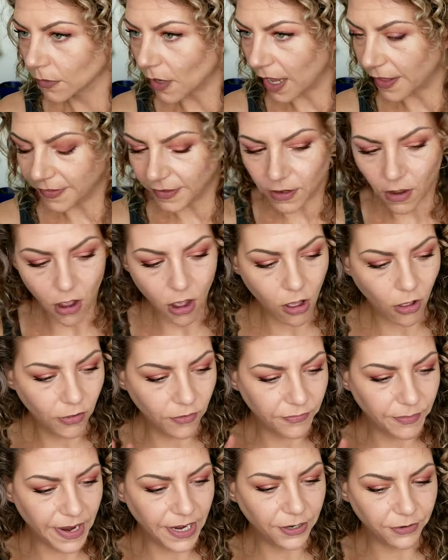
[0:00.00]
I think all
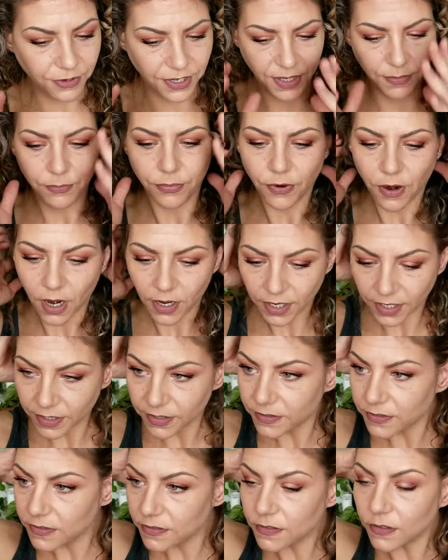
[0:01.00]
of my cream
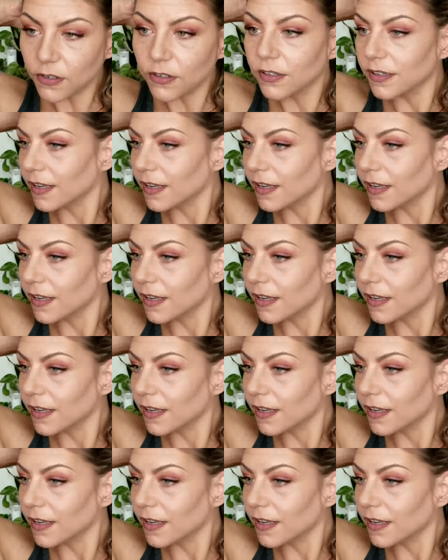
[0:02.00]
products are